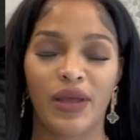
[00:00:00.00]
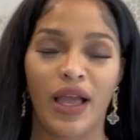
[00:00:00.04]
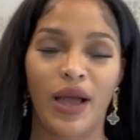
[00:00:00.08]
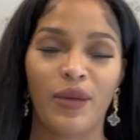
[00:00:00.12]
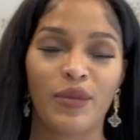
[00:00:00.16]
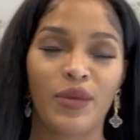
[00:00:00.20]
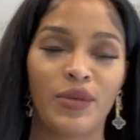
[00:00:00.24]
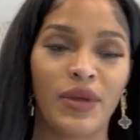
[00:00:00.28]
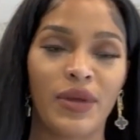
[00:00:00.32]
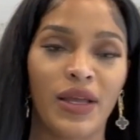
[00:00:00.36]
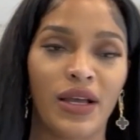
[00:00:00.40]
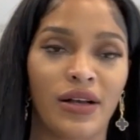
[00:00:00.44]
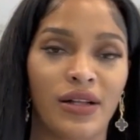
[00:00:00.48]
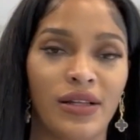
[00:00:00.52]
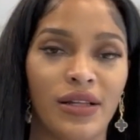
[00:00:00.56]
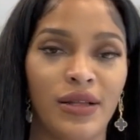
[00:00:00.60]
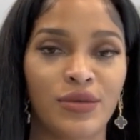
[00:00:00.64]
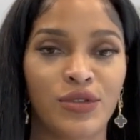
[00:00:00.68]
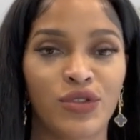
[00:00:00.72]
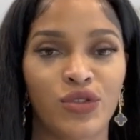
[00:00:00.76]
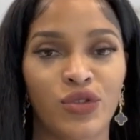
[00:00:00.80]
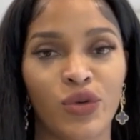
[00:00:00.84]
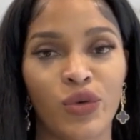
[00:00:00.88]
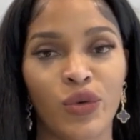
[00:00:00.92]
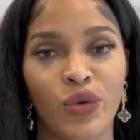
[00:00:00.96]
gonna be at
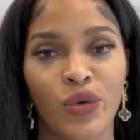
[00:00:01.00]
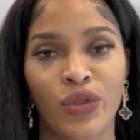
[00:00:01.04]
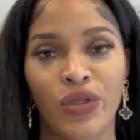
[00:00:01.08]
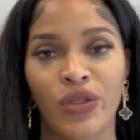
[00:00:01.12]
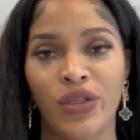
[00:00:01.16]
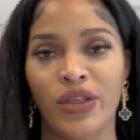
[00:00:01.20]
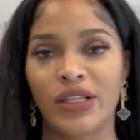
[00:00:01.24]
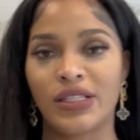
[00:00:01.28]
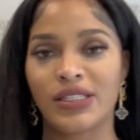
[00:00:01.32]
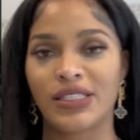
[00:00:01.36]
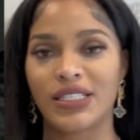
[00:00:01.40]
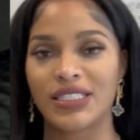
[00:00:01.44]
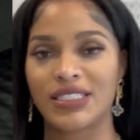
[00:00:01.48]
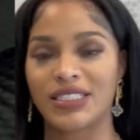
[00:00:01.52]
Club Truth.